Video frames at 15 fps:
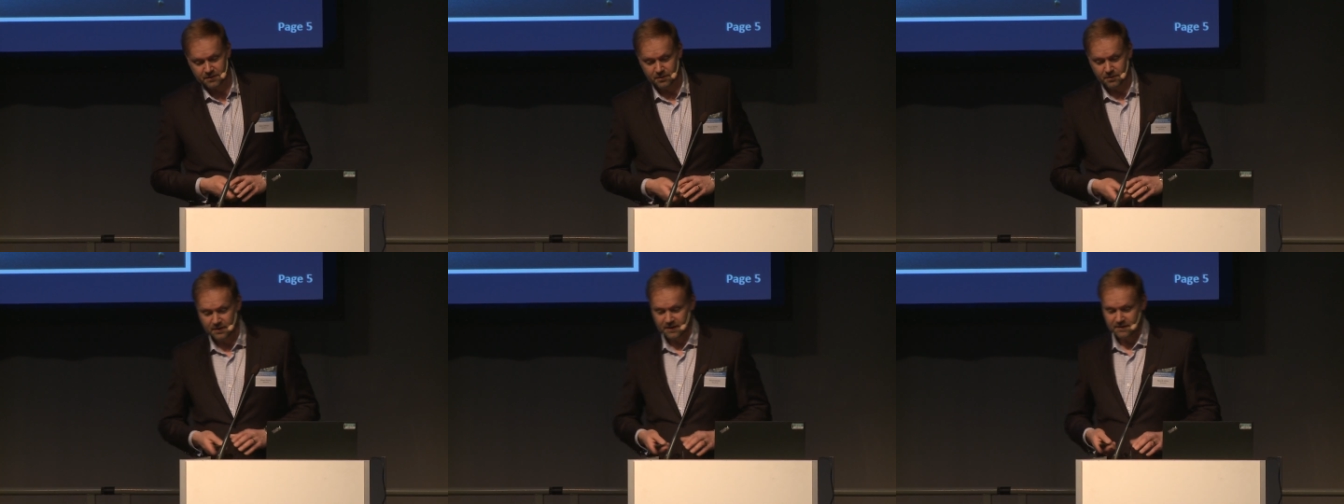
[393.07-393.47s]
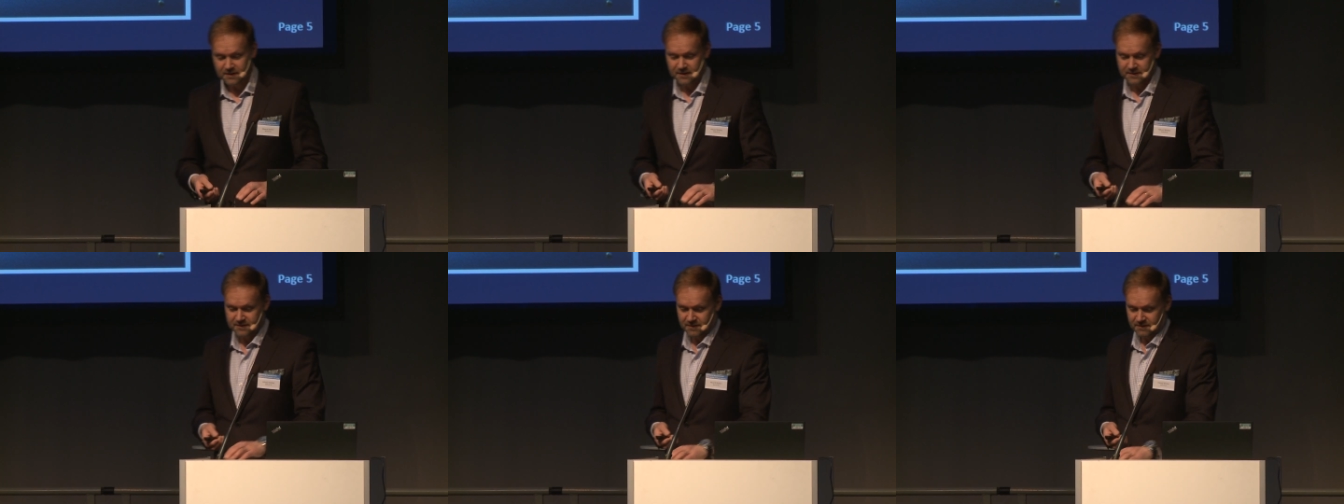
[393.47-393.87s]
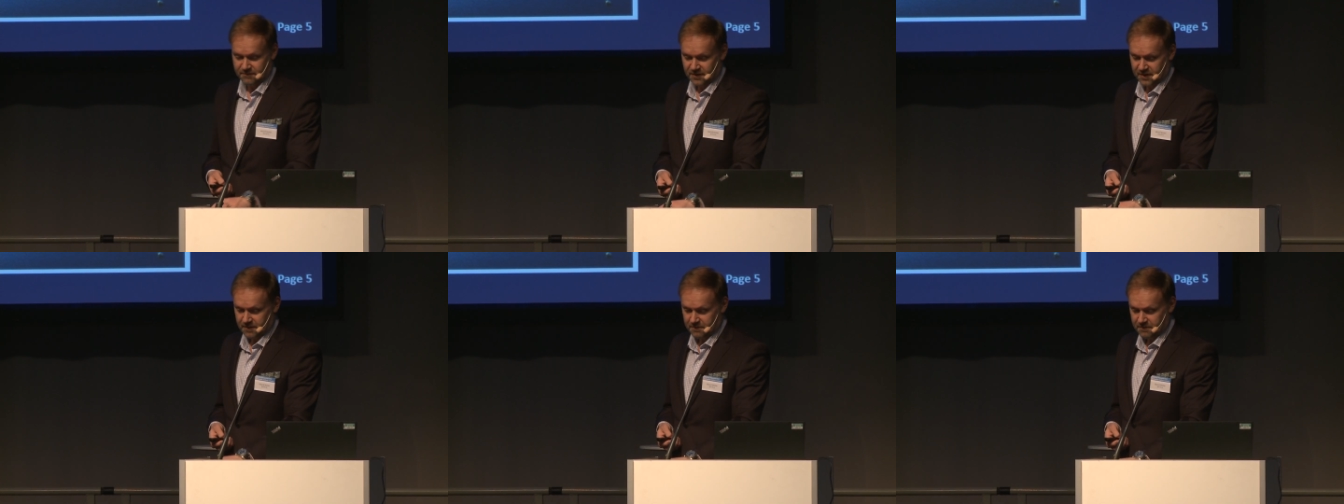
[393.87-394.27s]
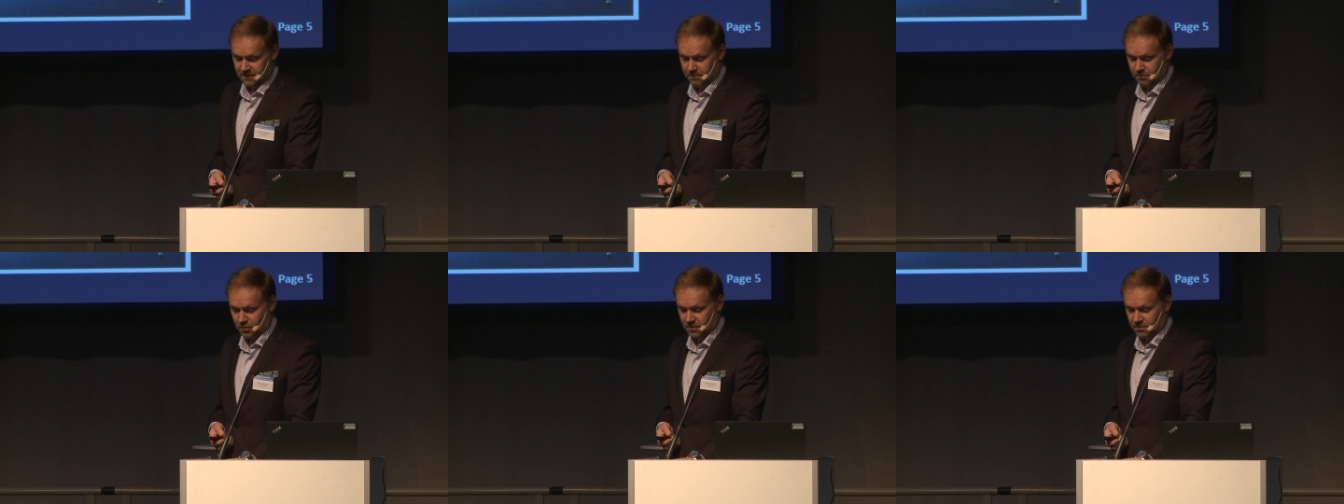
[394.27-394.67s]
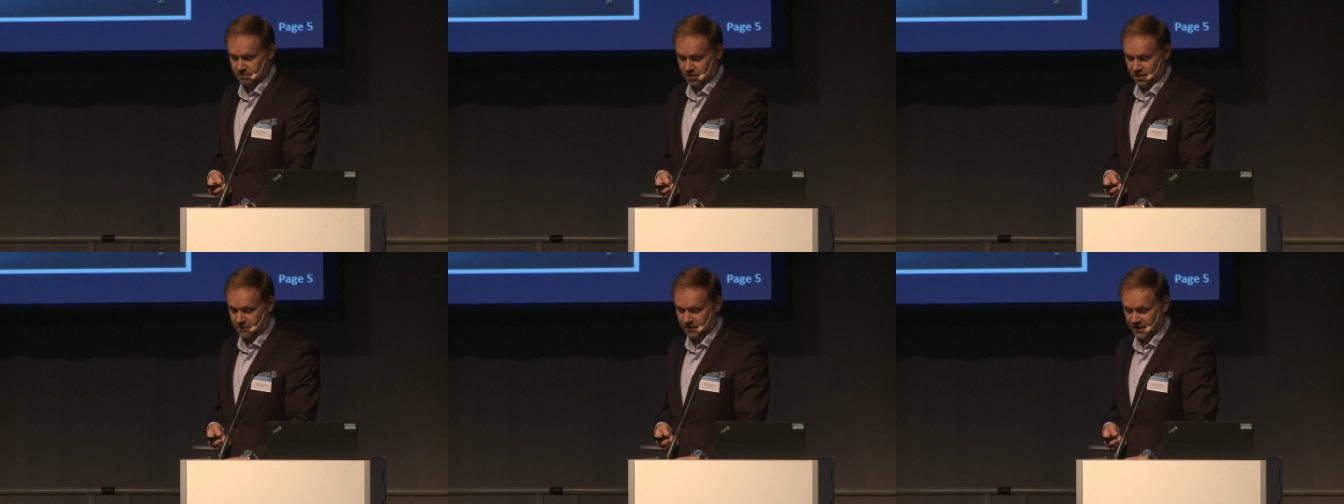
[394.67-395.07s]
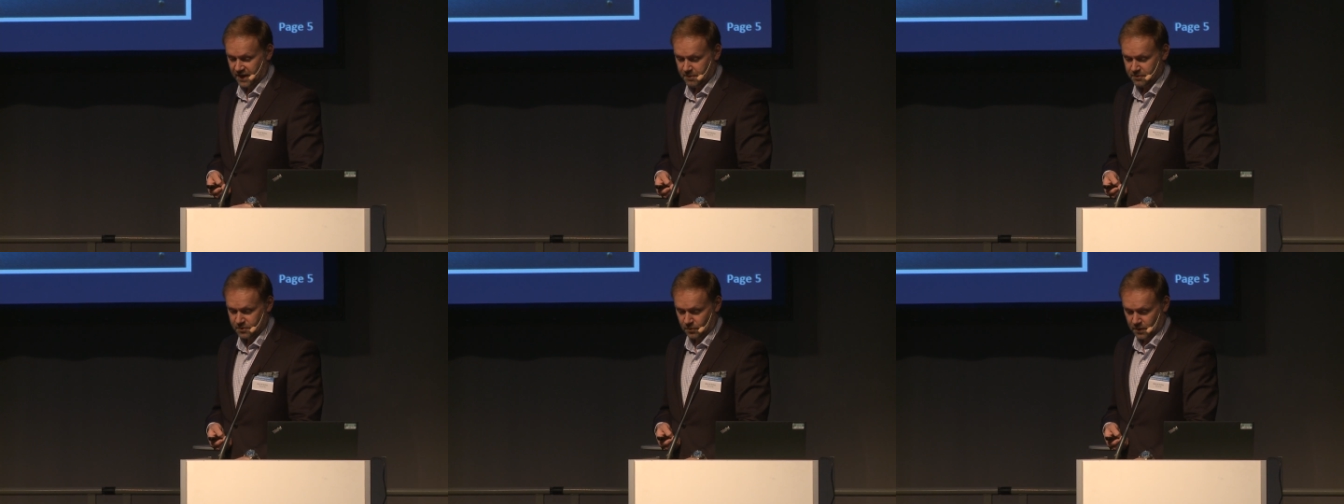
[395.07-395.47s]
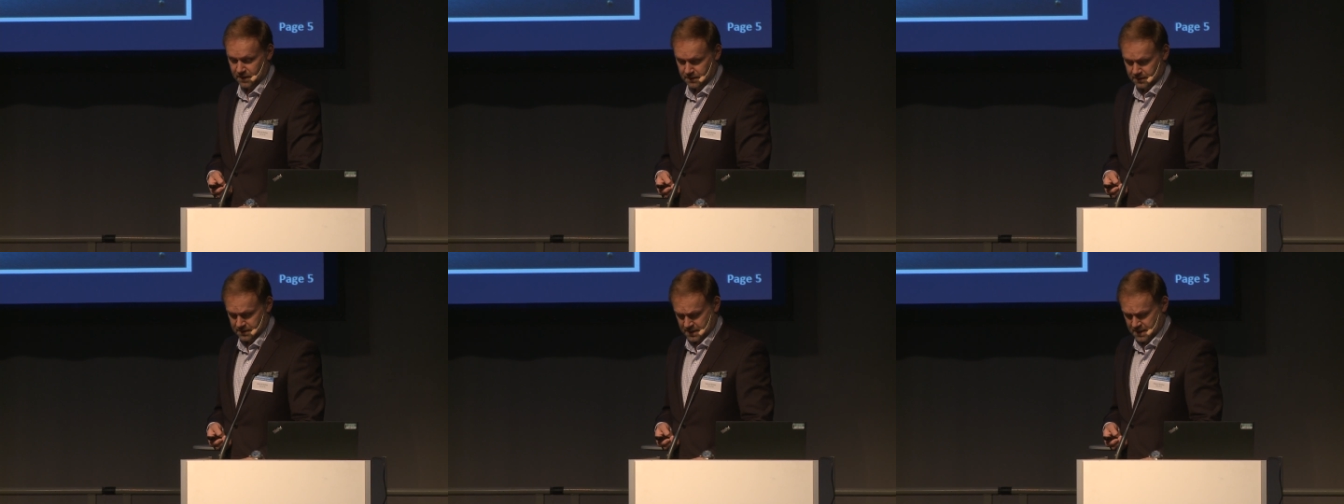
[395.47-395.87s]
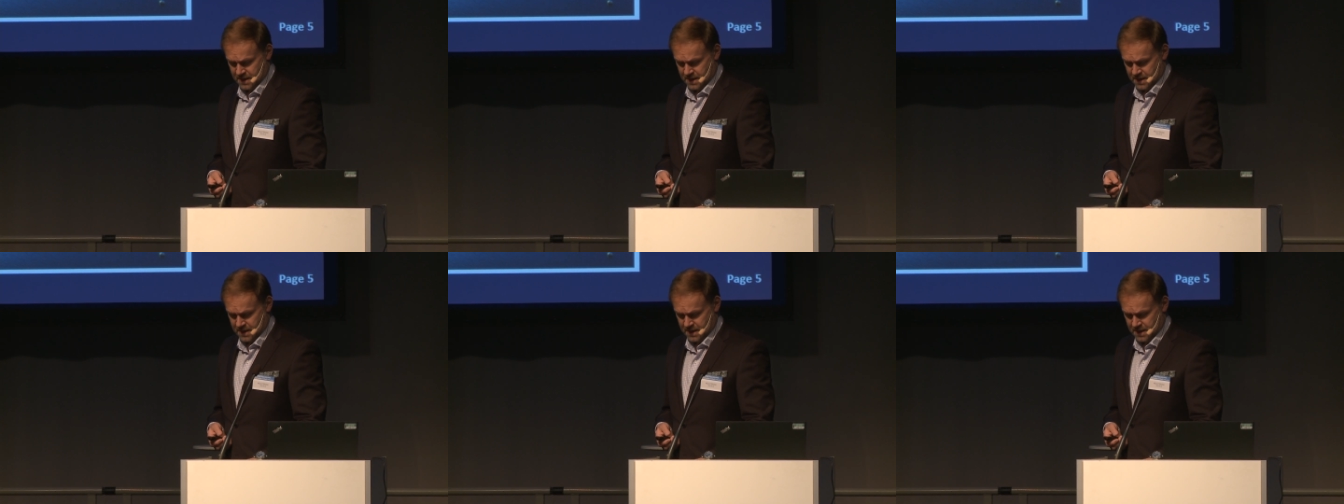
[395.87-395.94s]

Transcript: Know that that's a very important part of the game as well.